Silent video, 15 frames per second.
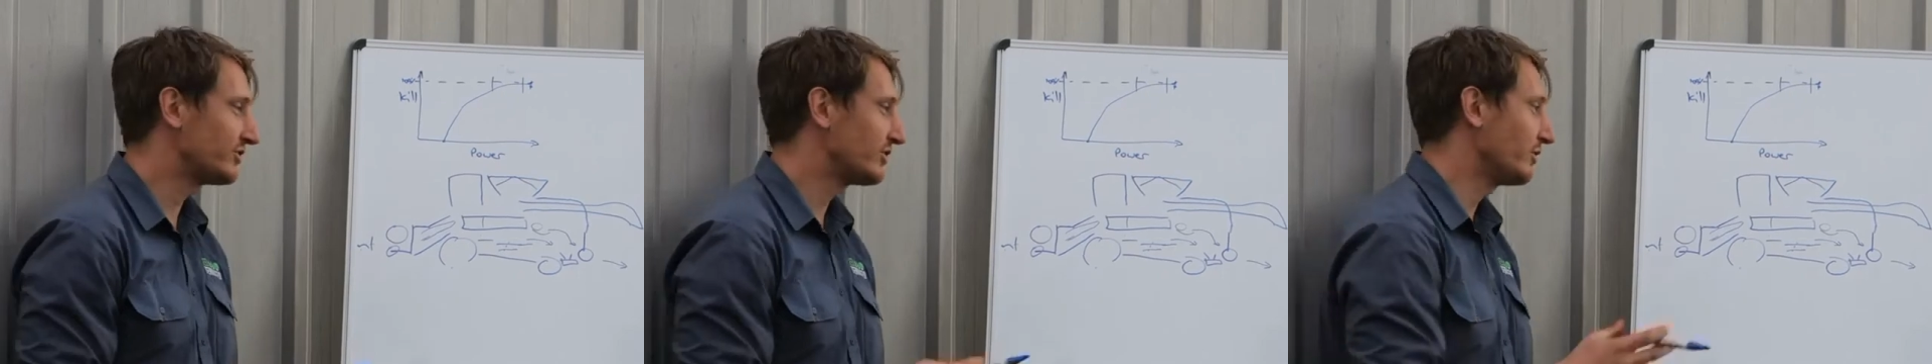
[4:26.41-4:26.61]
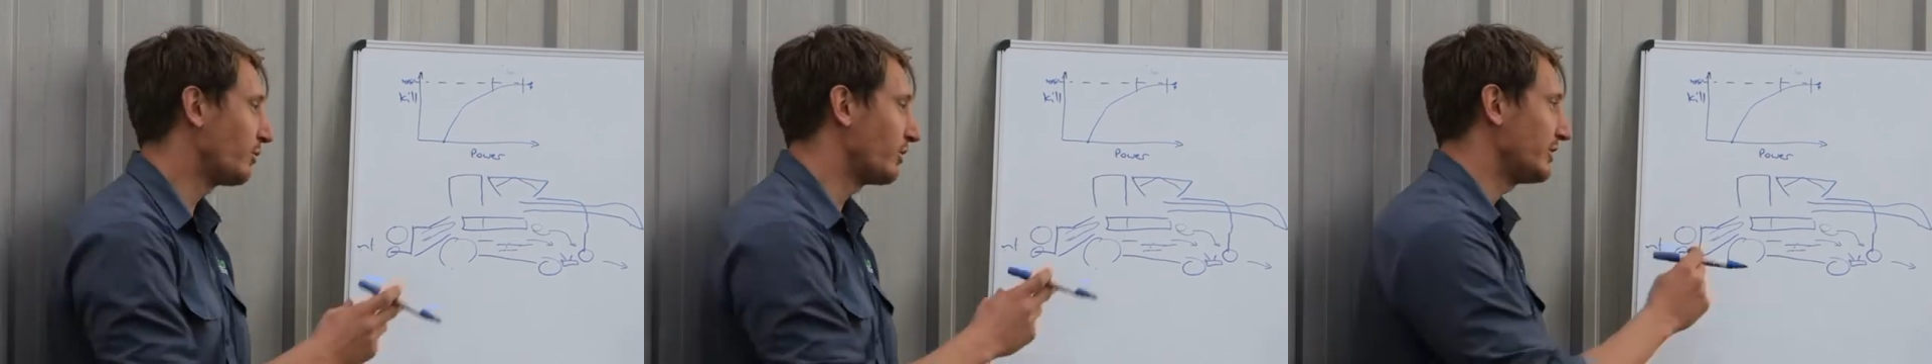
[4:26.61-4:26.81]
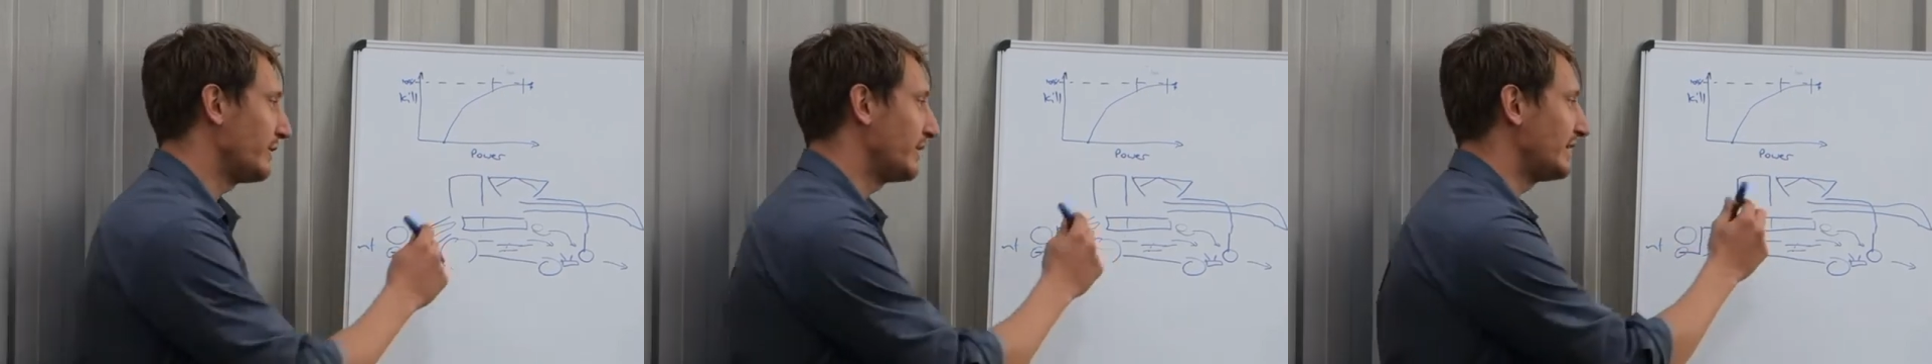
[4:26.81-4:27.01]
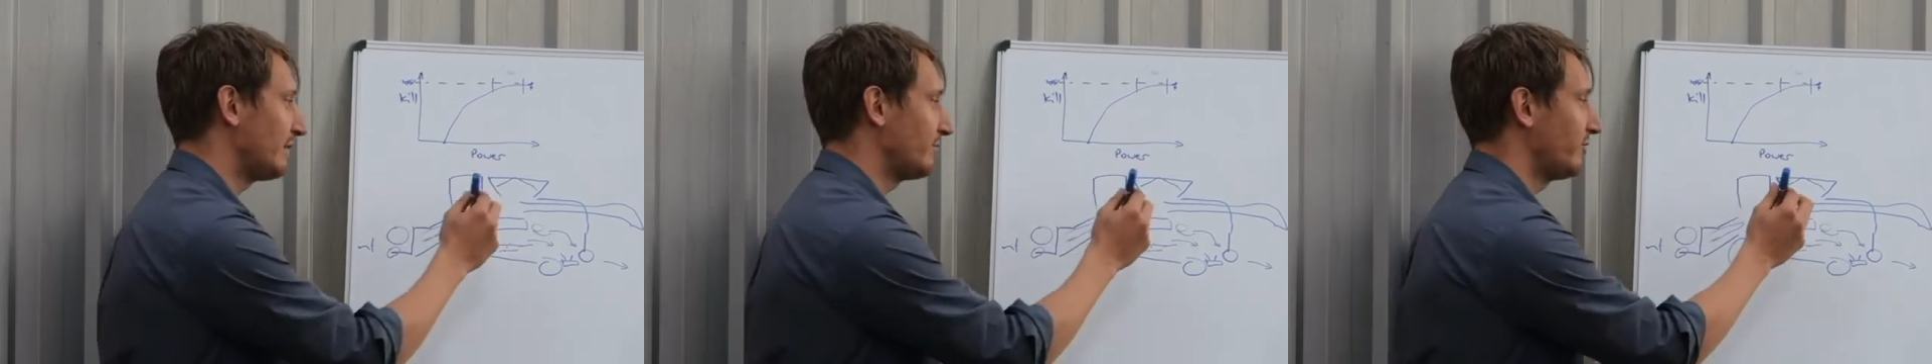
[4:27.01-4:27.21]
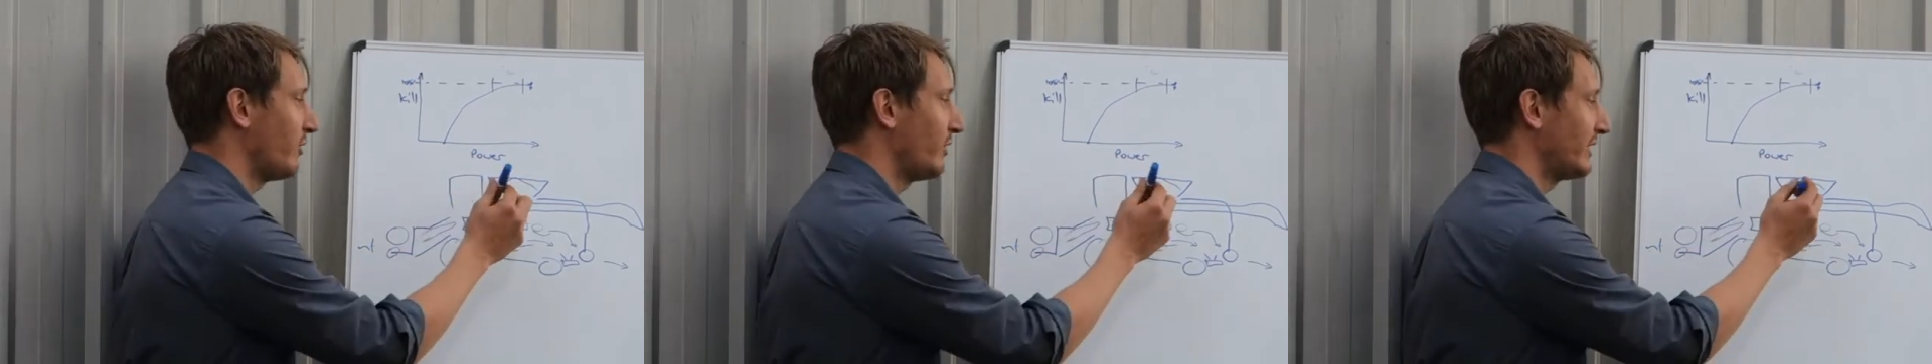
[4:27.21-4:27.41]
so what you end
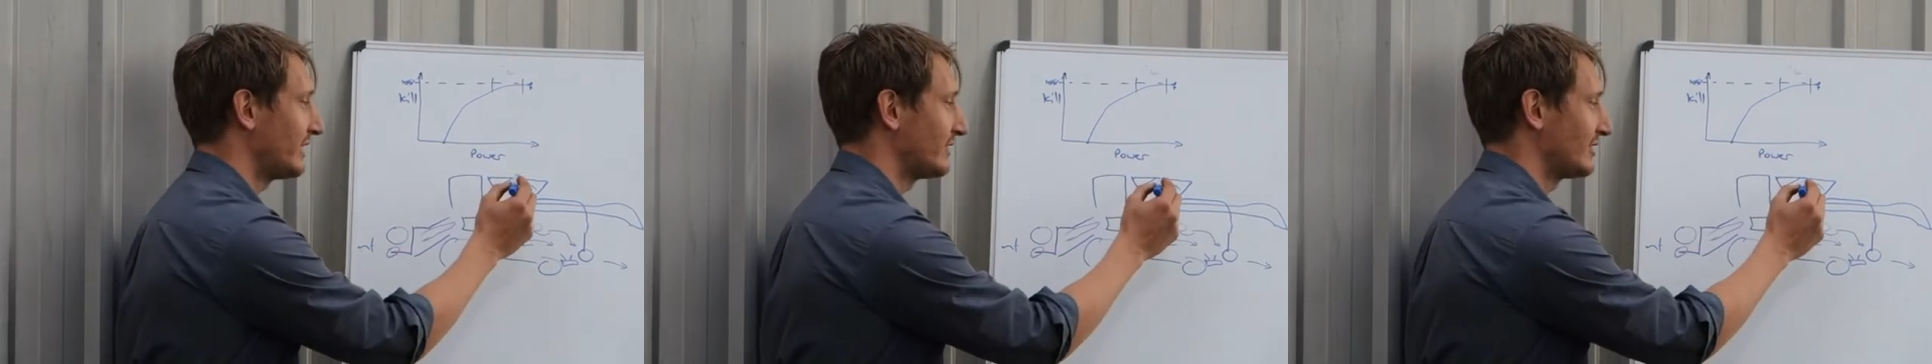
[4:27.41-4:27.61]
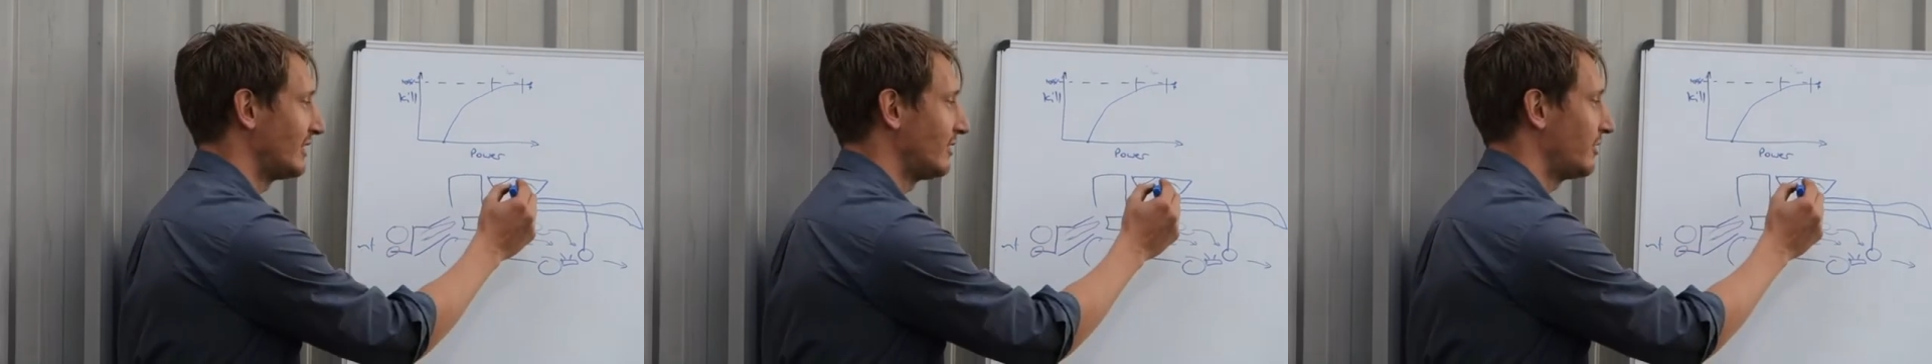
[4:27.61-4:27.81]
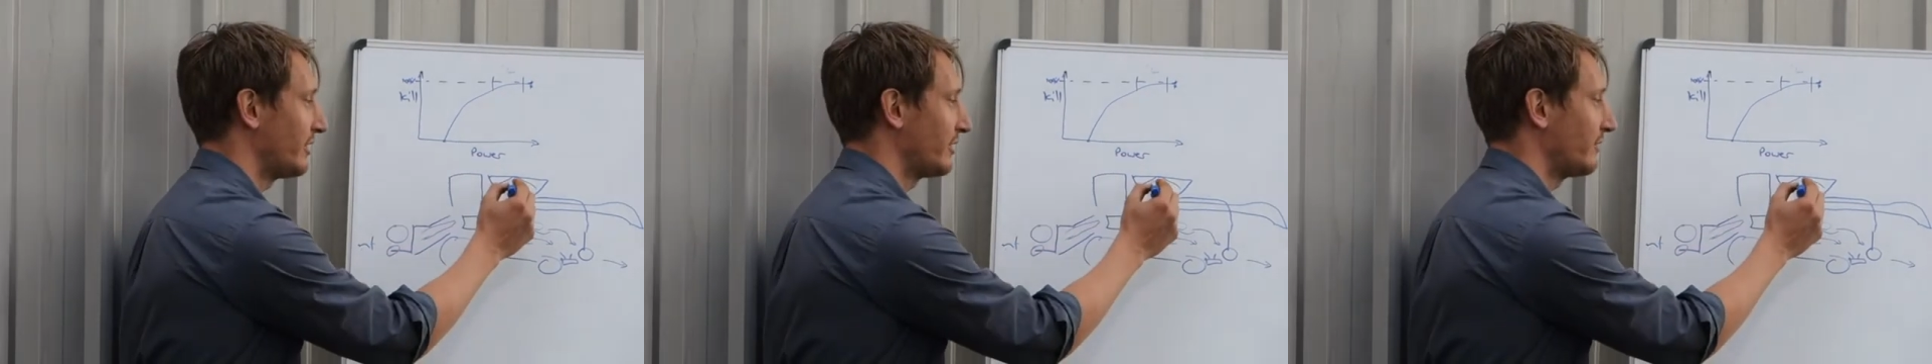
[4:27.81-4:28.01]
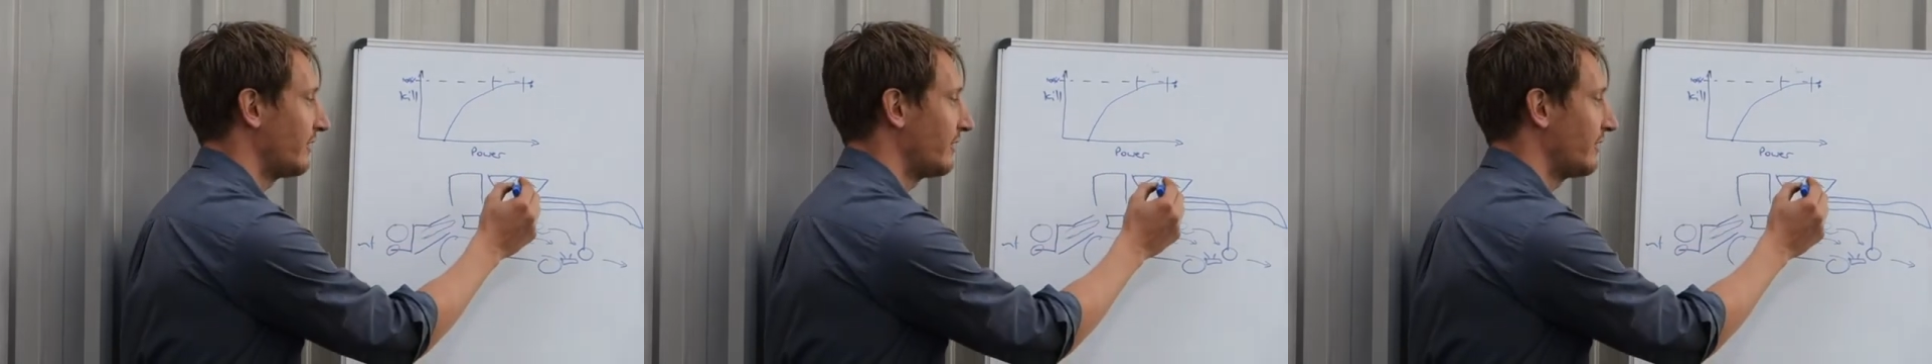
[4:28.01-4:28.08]
up finding is a lot of the